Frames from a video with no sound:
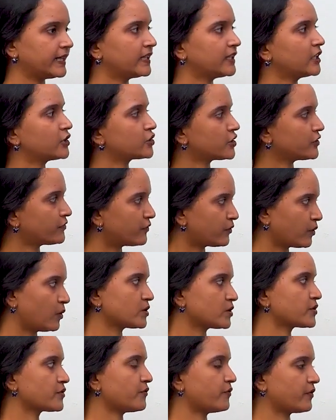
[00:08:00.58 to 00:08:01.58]
energy
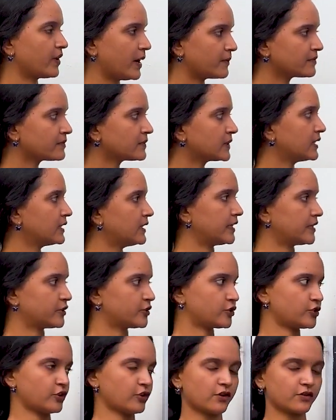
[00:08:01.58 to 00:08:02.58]
flows from the lead
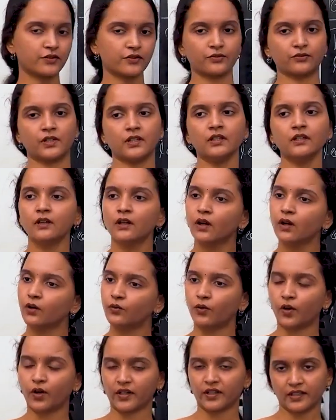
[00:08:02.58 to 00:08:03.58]
shots to the
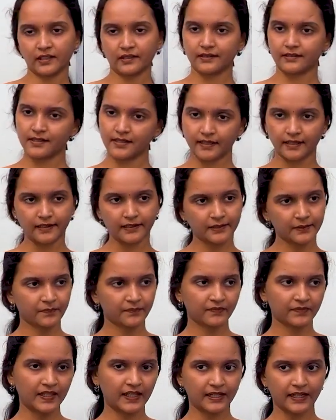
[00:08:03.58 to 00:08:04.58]
water inside,
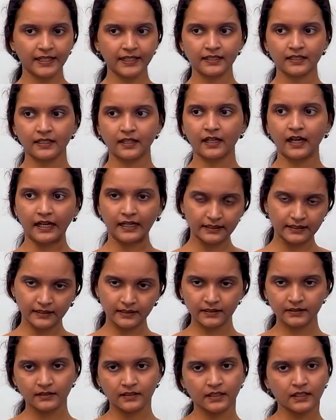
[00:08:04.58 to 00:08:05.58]
right? Until
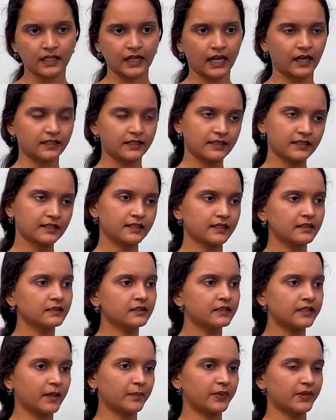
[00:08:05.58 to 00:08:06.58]

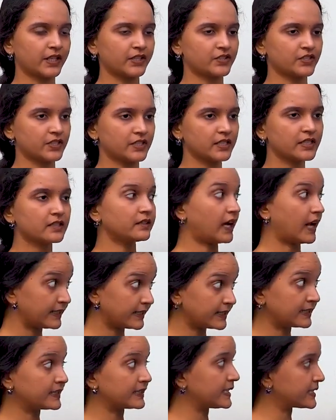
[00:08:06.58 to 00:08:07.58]
the temperature,
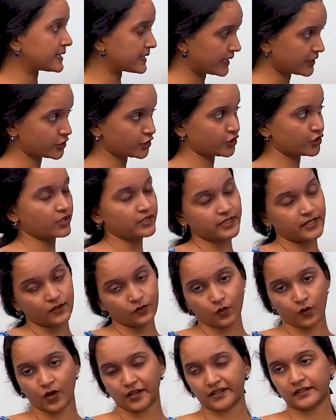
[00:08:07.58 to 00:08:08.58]
until these lead shots and
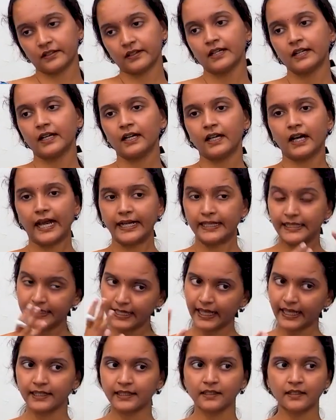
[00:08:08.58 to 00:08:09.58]
water
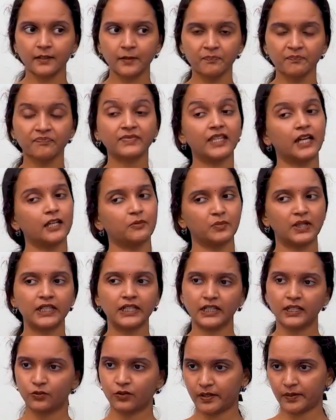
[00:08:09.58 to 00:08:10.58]
attain a thermal
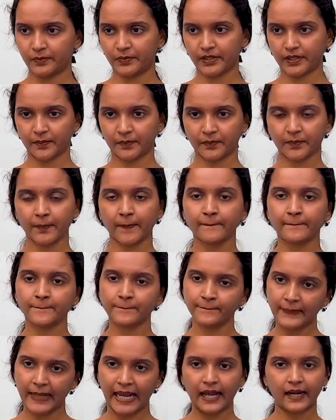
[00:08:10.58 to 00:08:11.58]
equilibrium
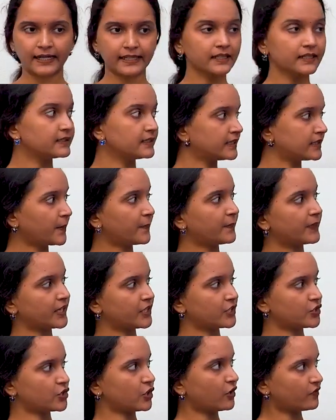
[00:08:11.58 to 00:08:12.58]
and the
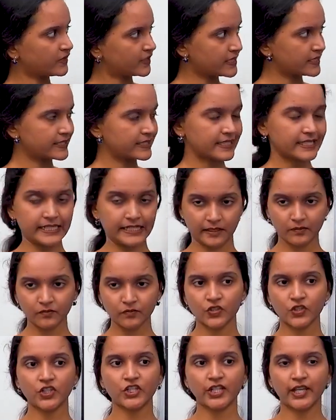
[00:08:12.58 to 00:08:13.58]
temperature of this system
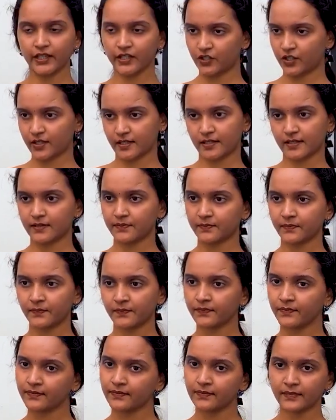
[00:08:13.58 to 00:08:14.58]
changes.
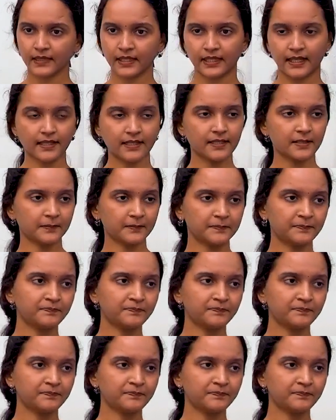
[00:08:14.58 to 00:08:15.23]
Yes?